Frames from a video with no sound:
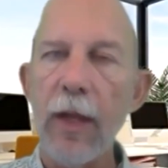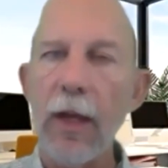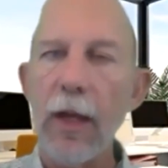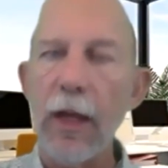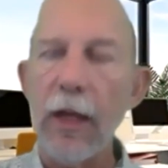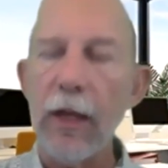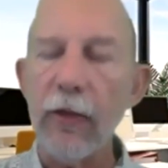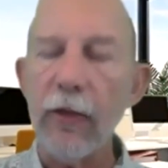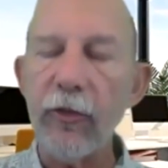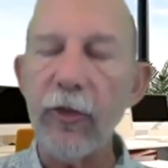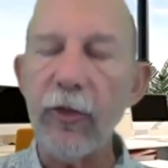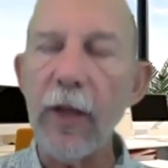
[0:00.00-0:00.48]

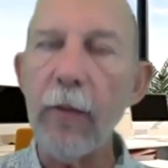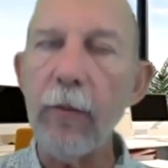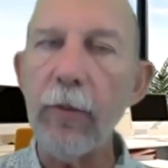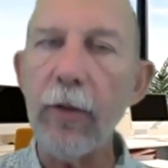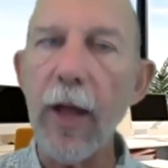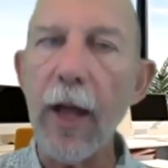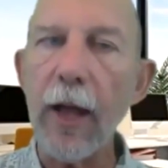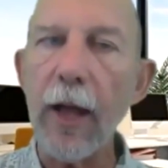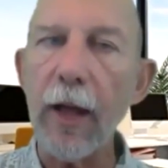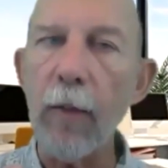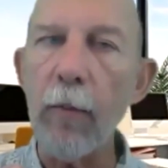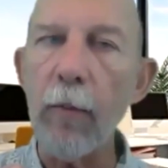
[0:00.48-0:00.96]
It seems
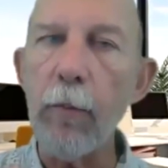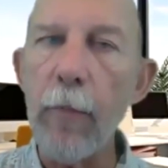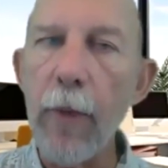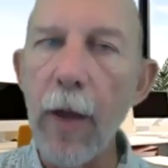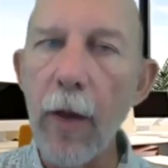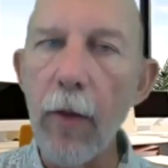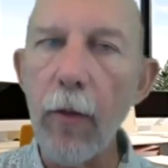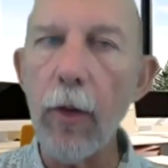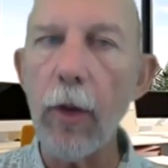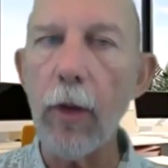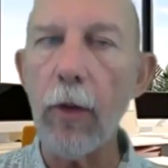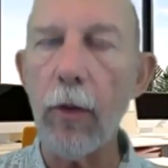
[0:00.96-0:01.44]
like a
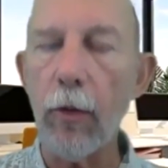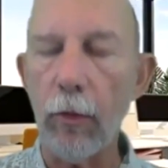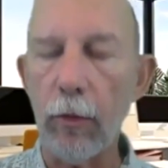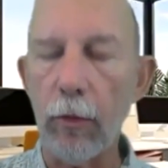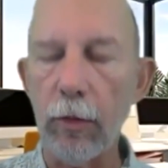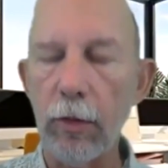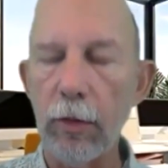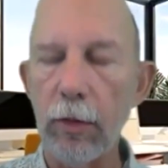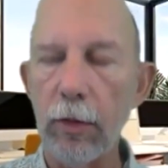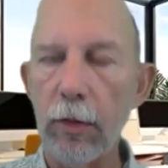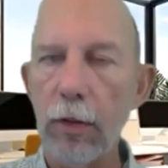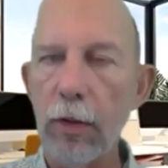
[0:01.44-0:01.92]
miracle.
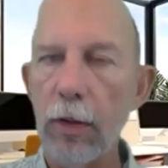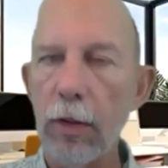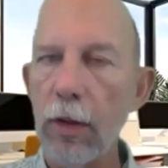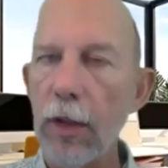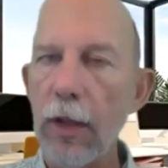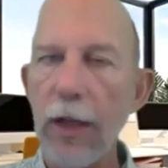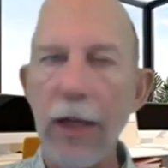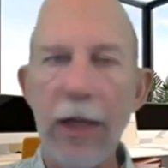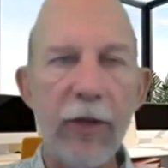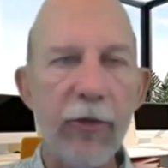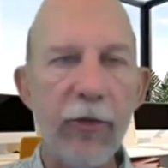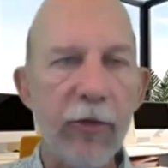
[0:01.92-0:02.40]

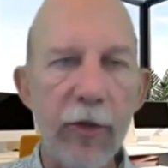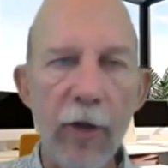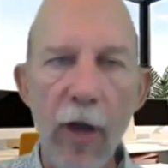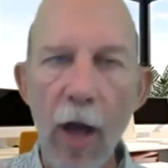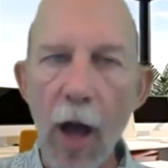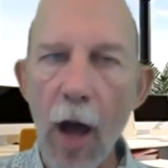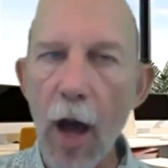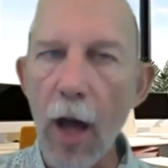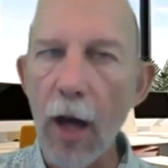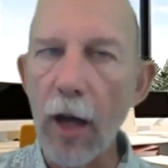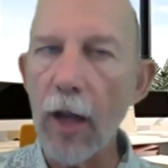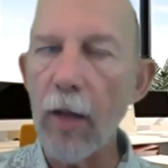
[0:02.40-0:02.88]
It's
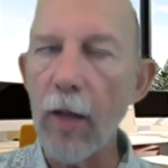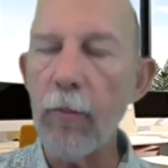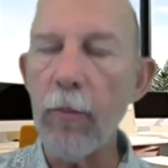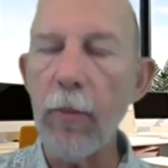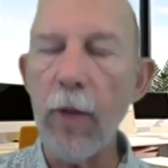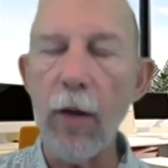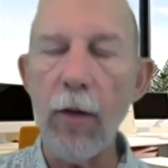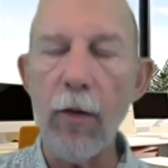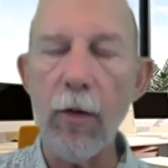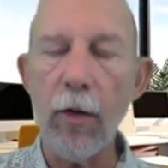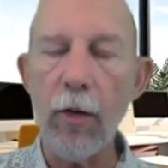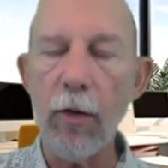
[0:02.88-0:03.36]
not a
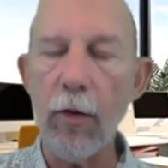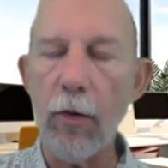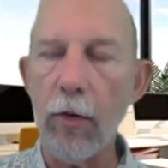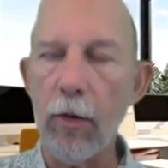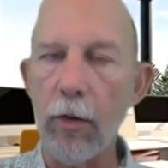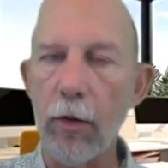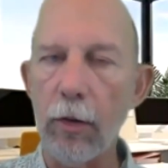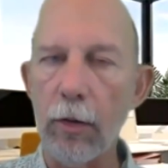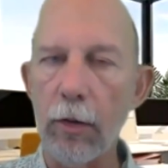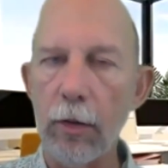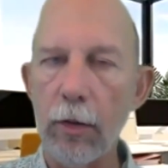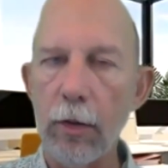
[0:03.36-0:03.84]

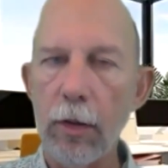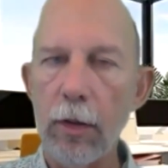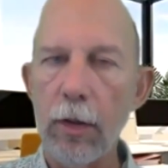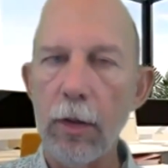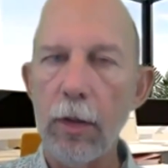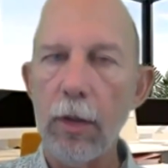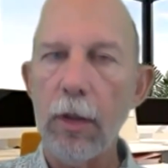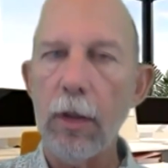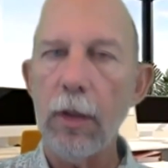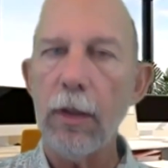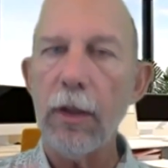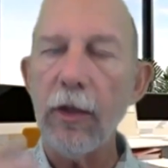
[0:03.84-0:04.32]
miracle.
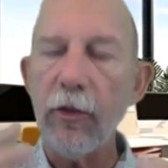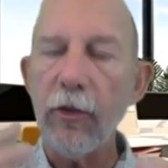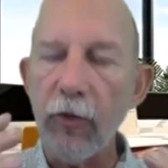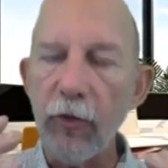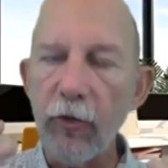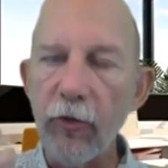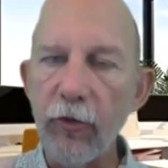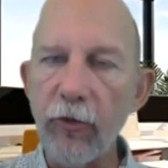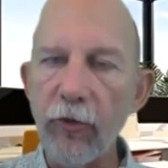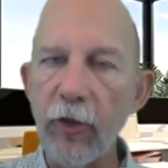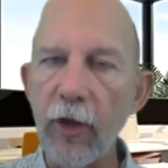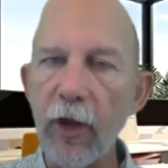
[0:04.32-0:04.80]
This
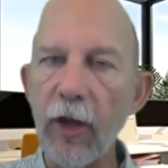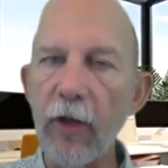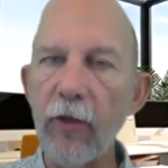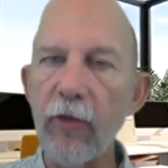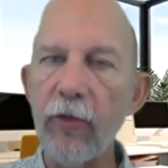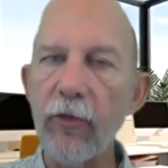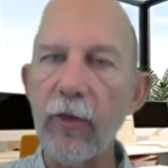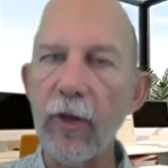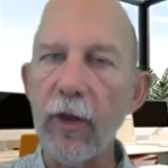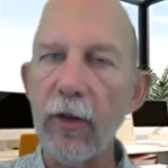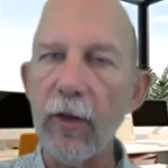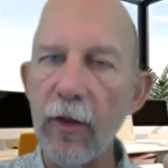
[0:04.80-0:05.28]
is
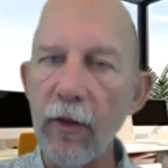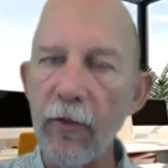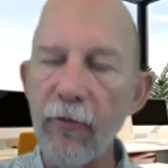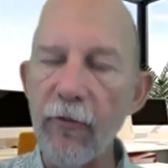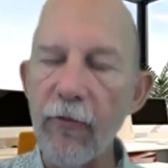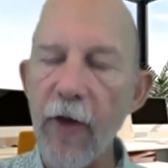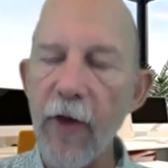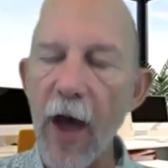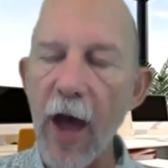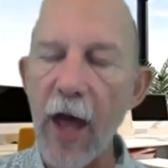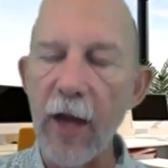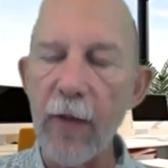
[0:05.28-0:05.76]
just the
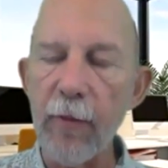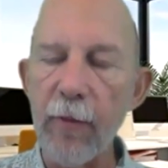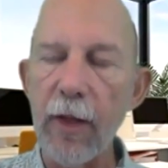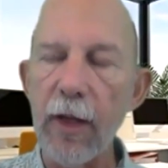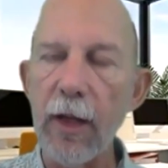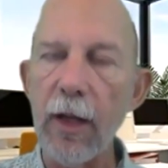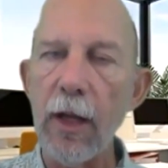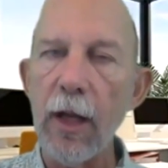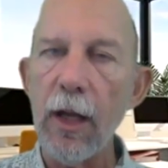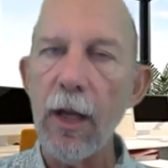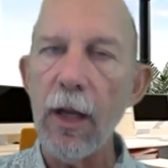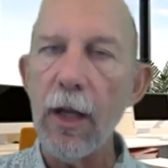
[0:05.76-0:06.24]

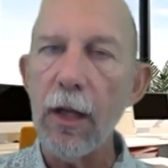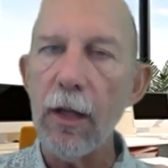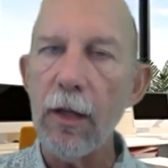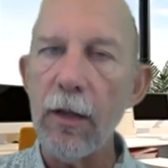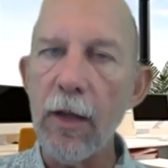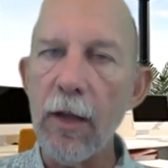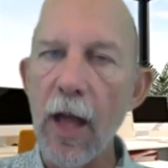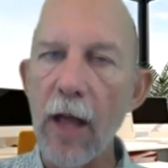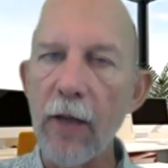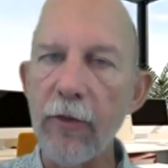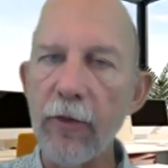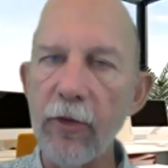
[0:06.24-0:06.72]
vitamin
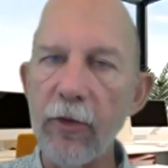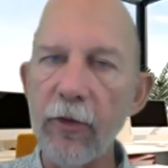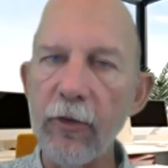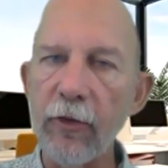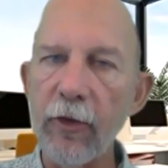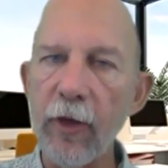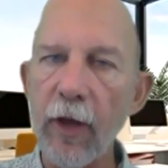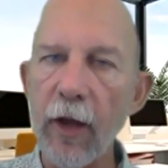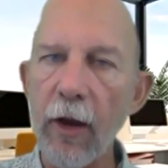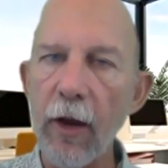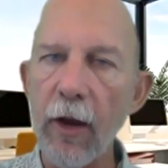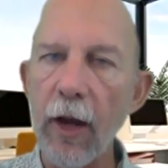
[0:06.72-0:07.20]

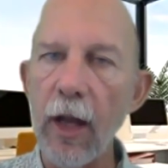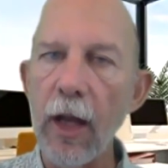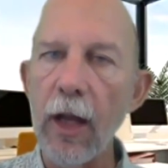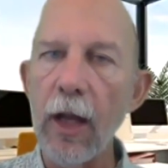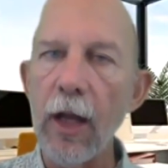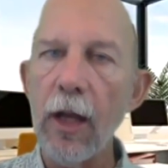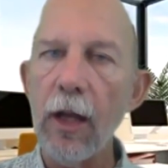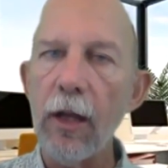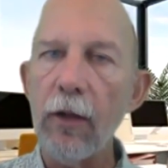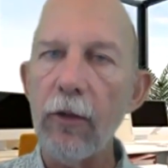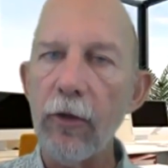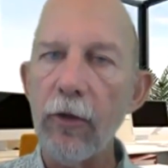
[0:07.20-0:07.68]
necessary
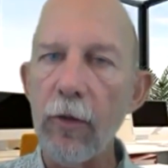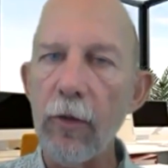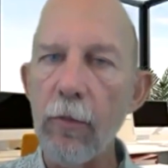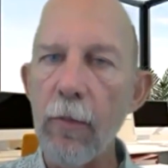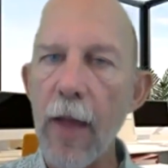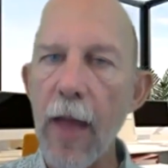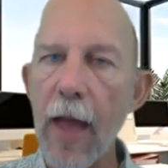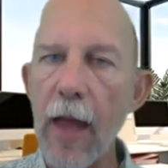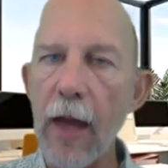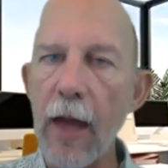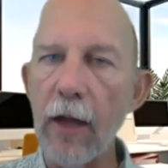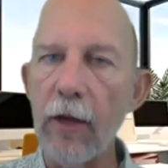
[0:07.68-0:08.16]
to
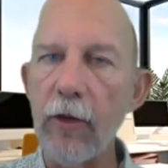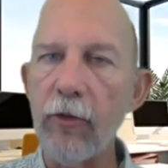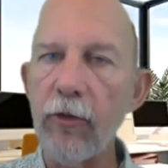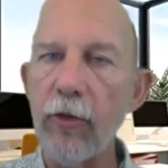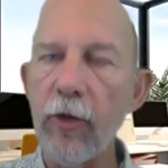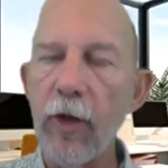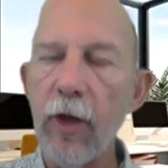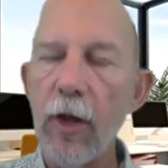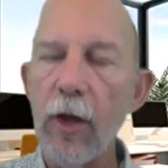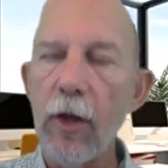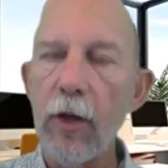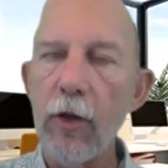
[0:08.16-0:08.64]

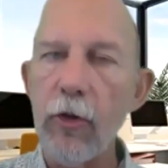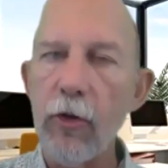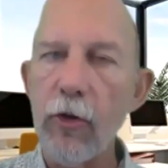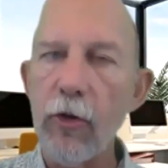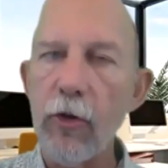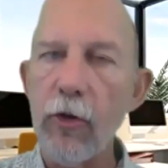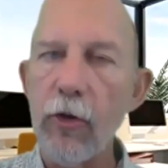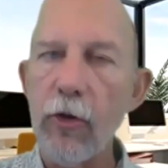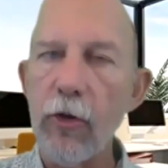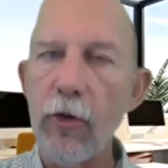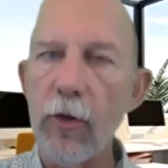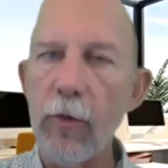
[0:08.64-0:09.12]
manage
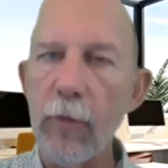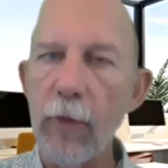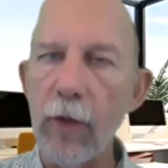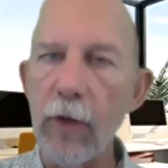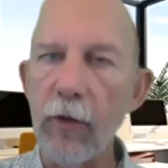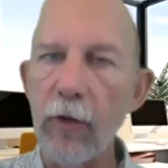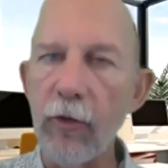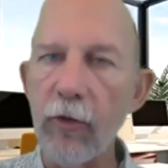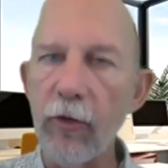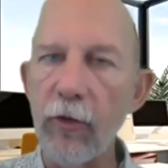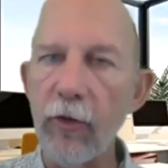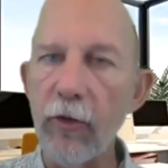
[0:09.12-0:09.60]
your
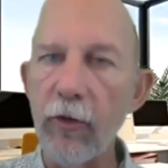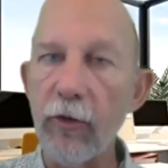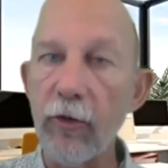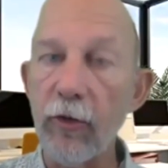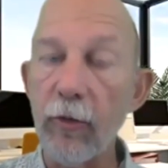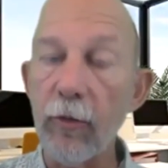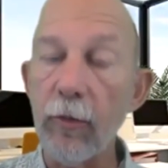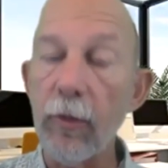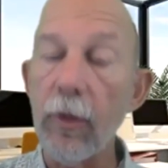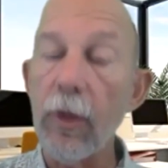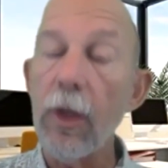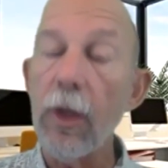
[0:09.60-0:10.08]
immune
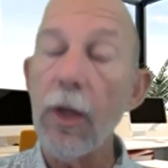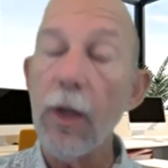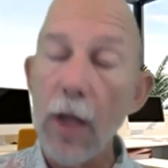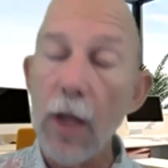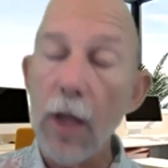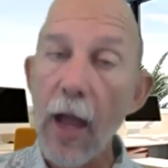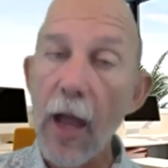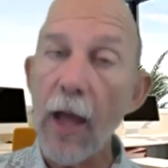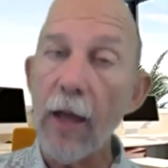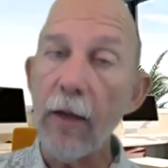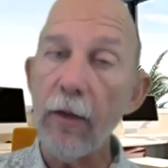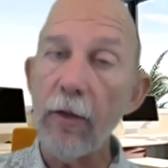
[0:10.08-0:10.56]
system
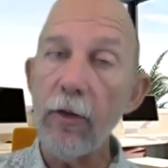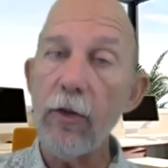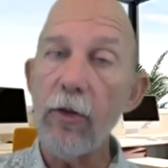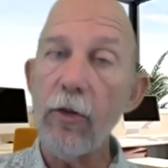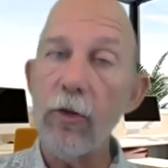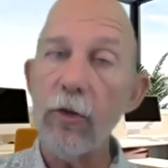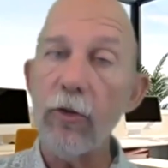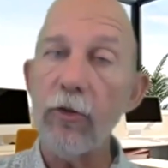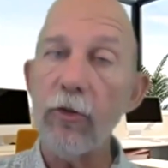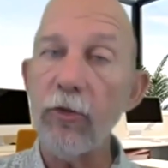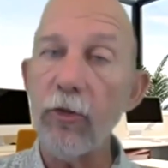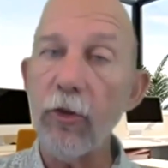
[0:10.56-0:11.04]
and
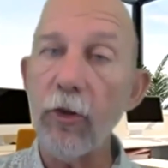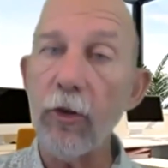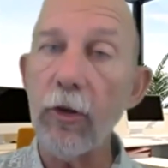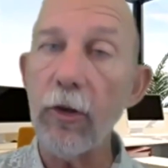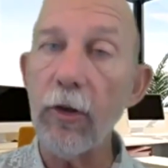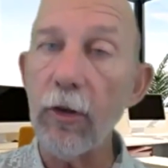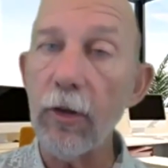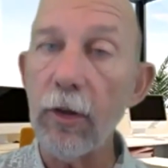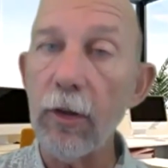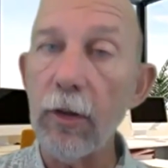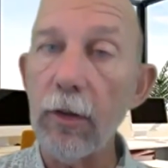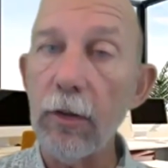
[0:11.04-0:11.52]
your
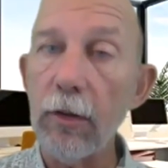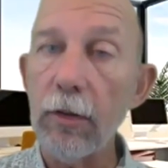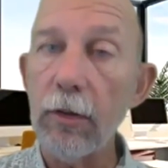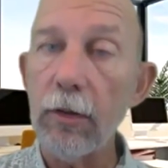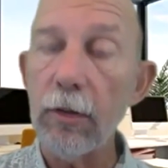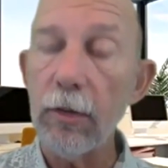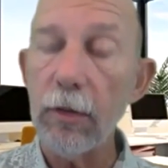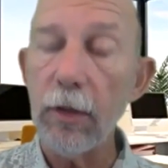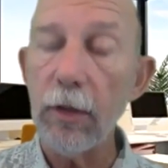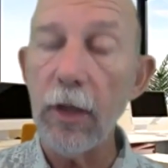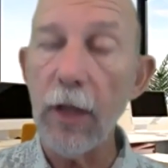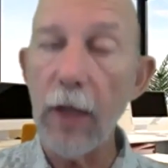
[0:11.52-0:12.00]
sugar,
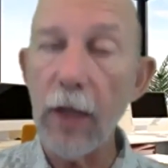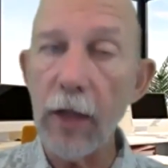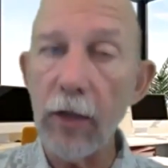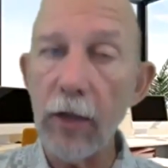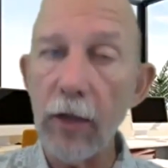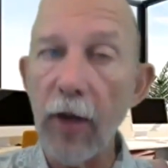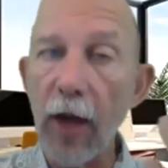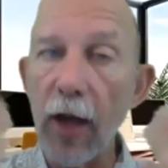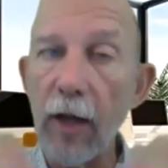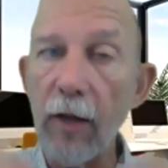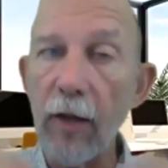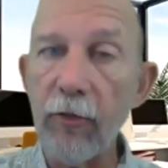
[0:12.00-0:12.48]
the
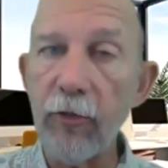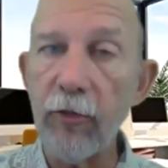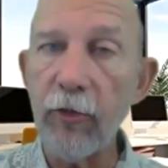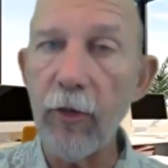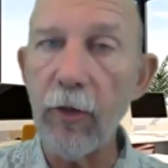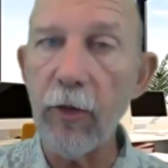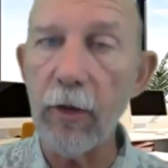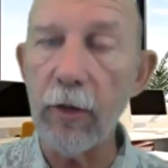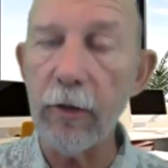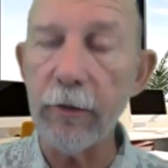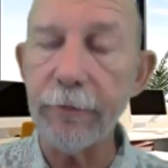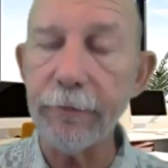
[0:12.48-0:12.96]
intake of
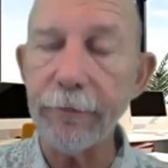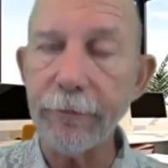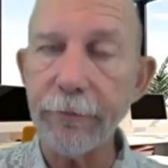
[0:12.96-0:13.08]
sugar.